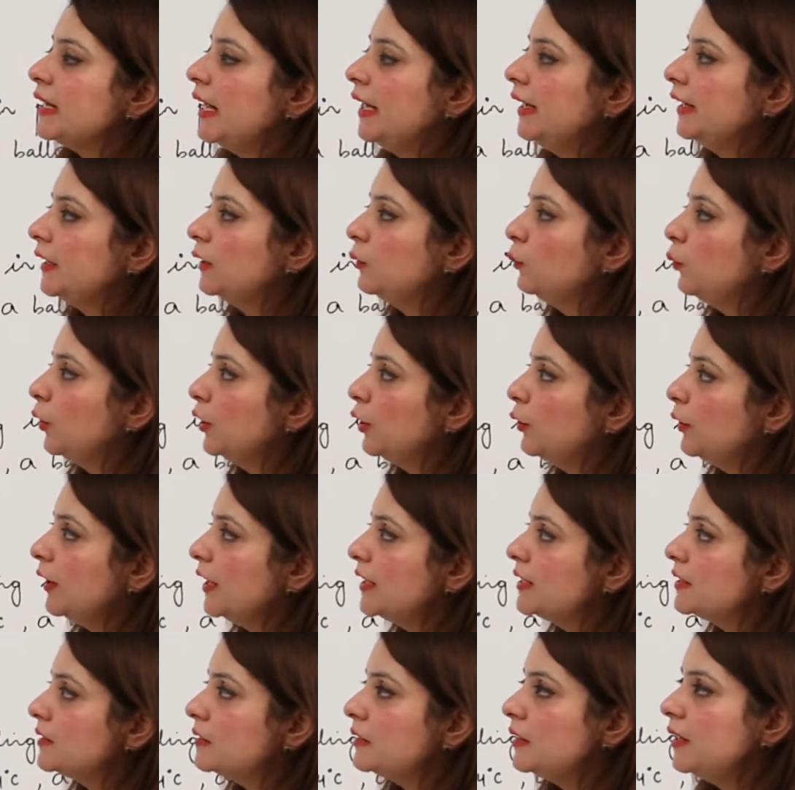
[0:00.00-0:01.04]
like what you
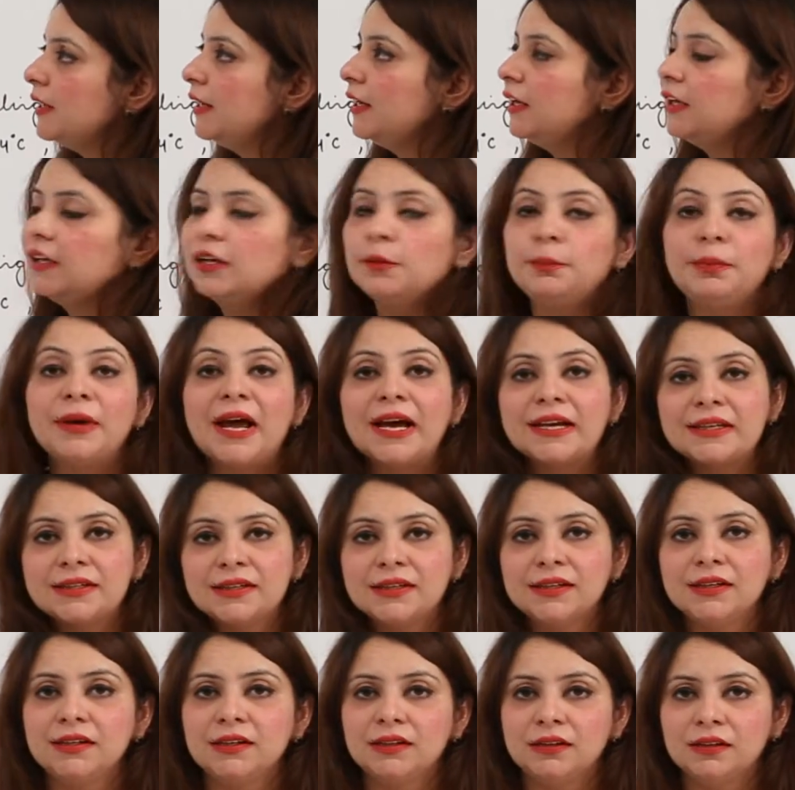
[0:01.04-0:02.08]
can see in a
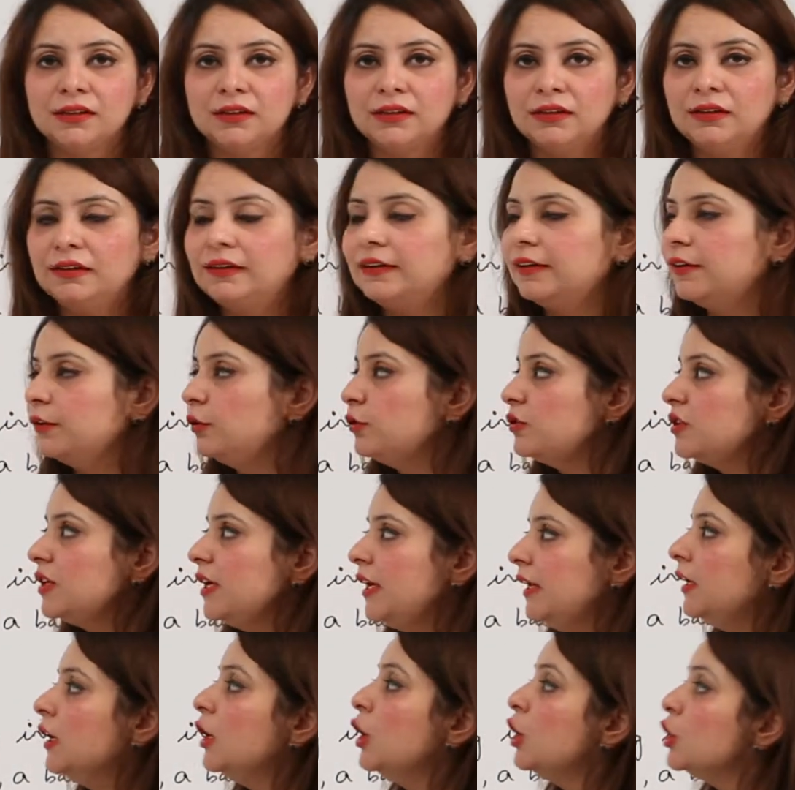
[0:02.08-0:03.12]
practical uh,
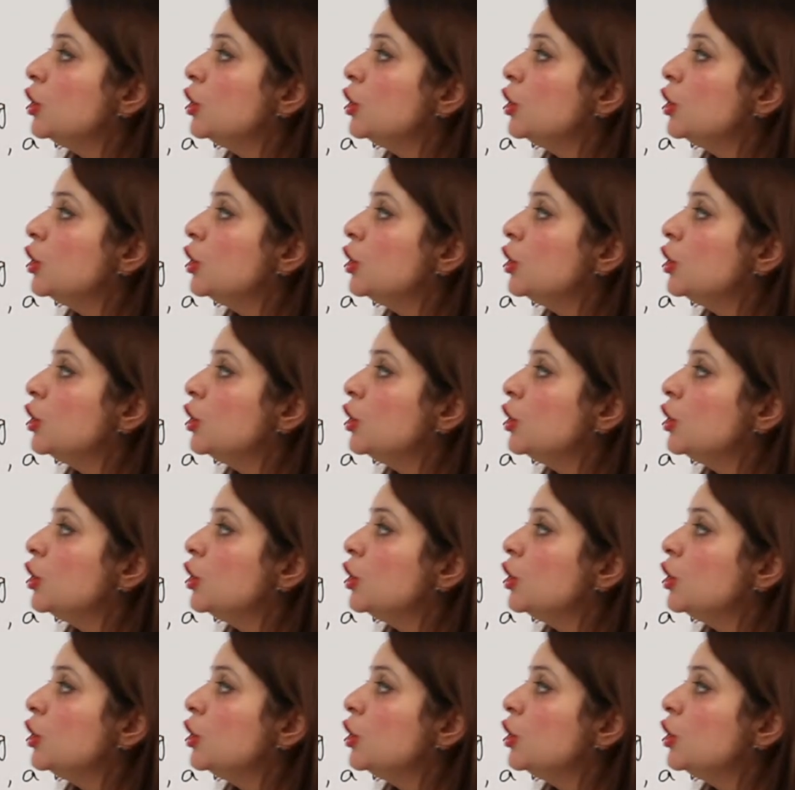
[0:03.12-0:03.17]
routine,